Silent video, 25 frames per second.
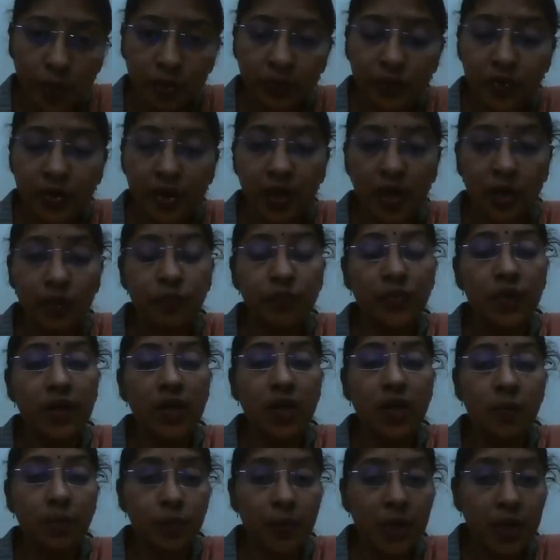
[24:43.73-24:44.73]
but if
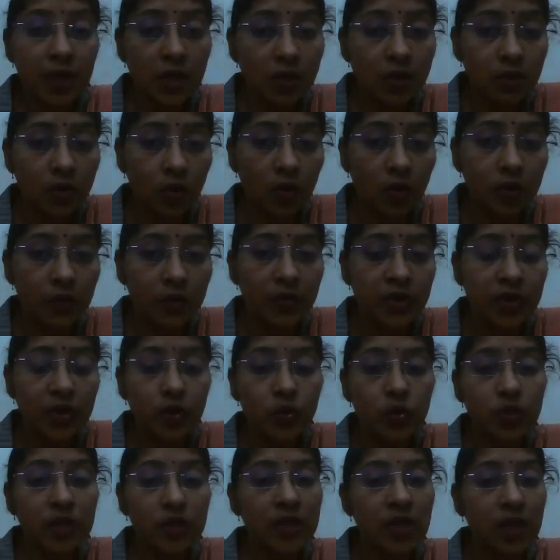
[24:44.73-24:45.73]
we repeat or we
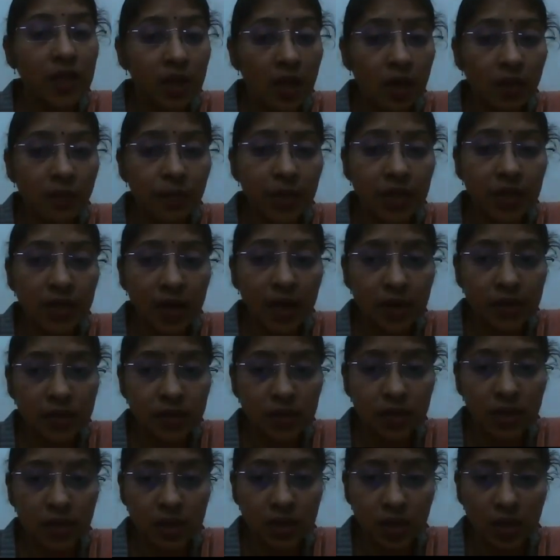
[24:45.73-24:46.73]
do serial beta
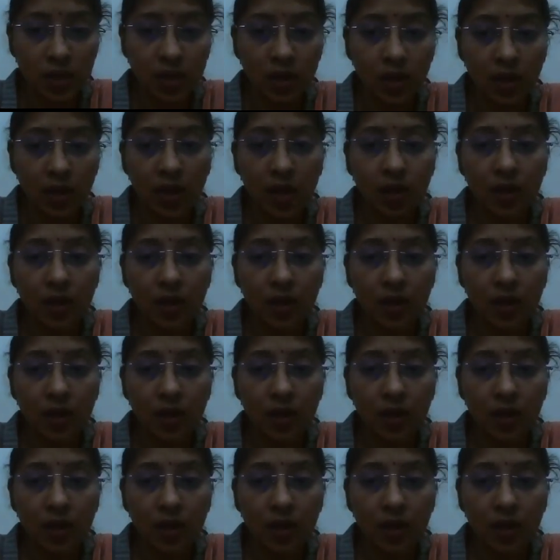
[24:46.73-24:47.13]
HCG,